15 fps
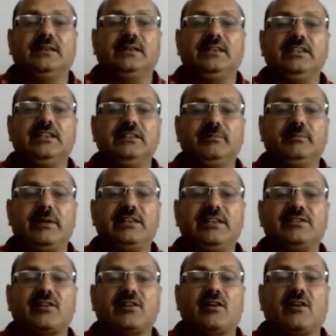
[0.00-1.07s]
It is
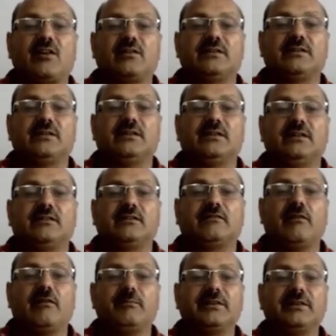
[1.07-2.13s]
based on
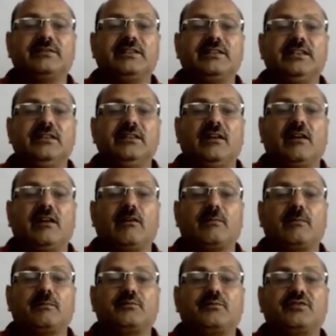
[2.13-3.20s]
complexity
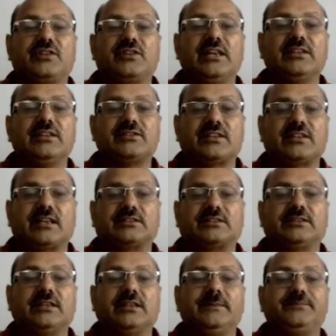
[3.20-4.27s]
of cell
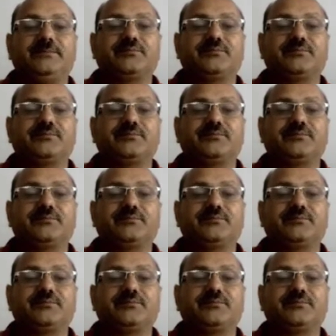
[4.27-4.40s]
structure,